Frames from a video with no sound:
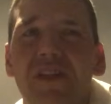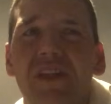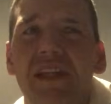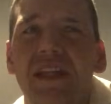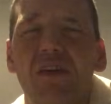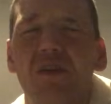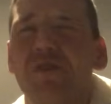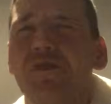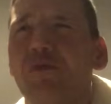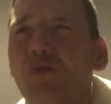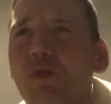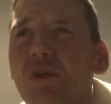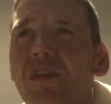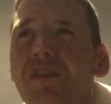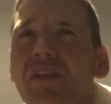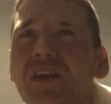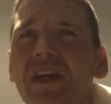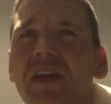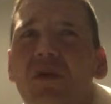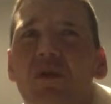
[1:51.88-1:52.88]
need, or 4 I
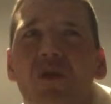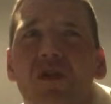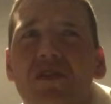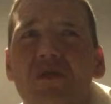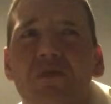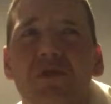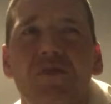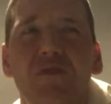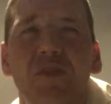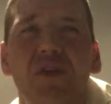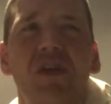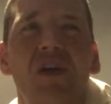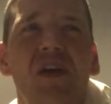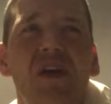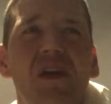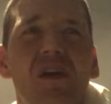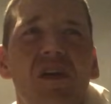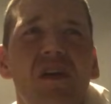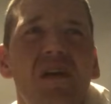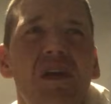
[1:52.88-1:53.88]
think it was for
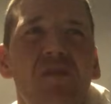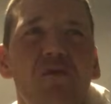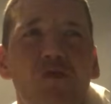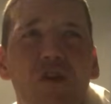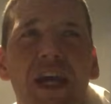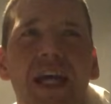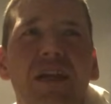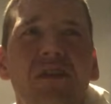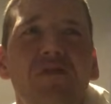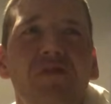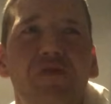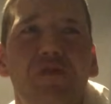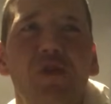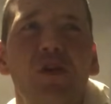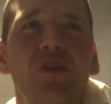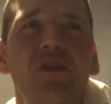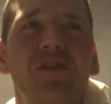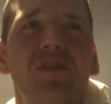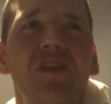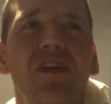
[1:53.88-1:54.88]
rent,
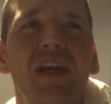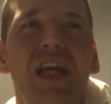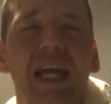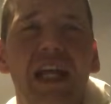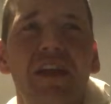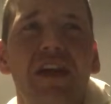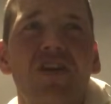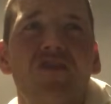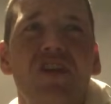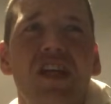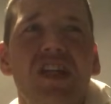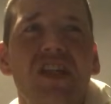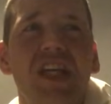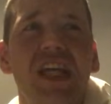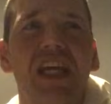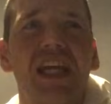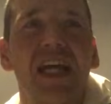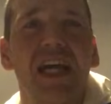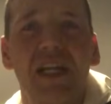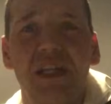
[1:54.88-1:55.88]
food,
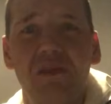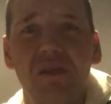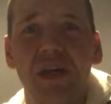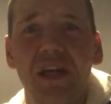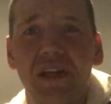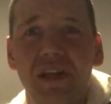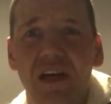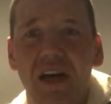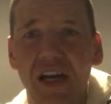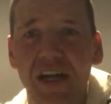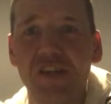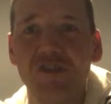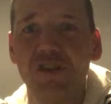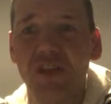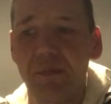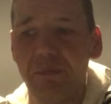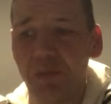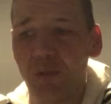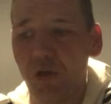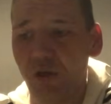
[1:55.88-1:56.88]
electricity and
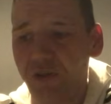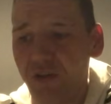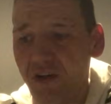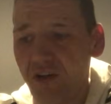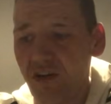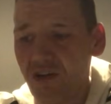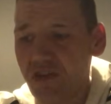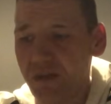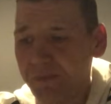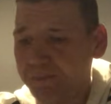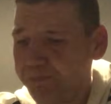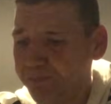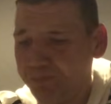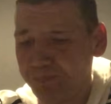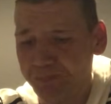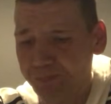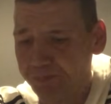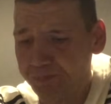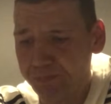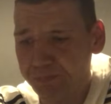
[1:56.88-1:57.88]
hygiene products.
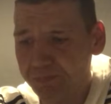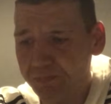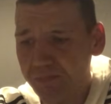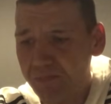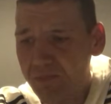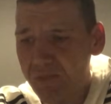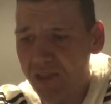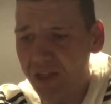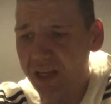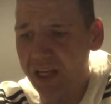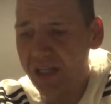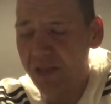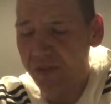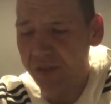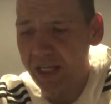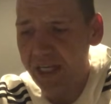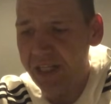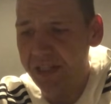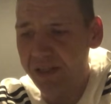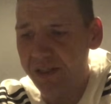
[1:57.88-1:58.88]
And
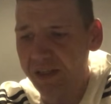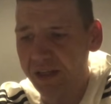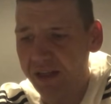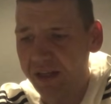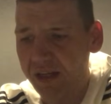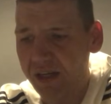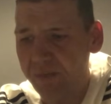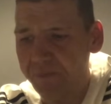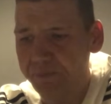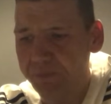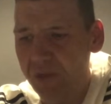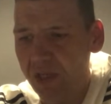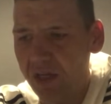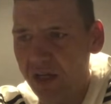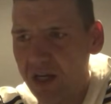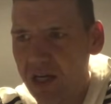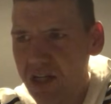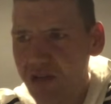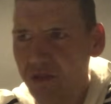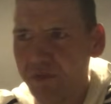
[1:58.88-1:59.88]
then
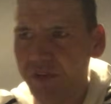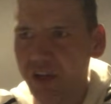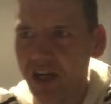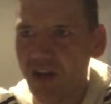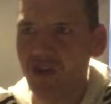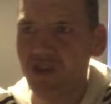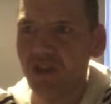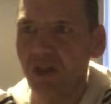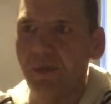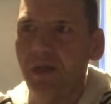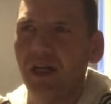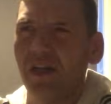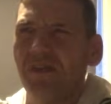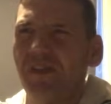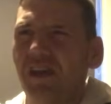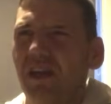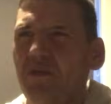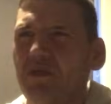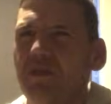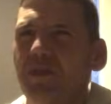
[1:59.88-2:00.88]
as of last summer, I
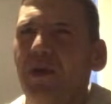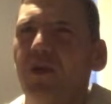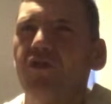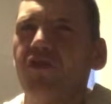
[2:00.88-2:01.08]
think it was about